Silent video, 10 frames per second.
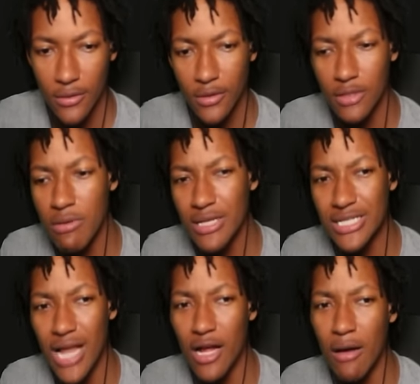This bitch is
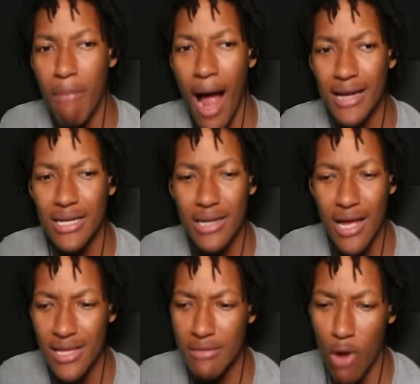not combining
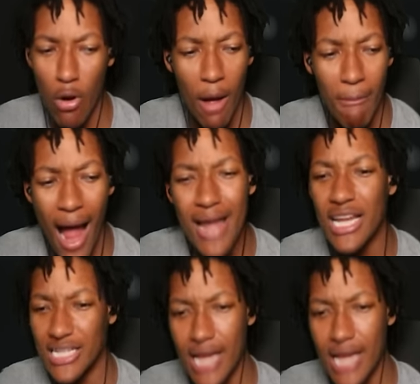nothing, bro. Combine that shit,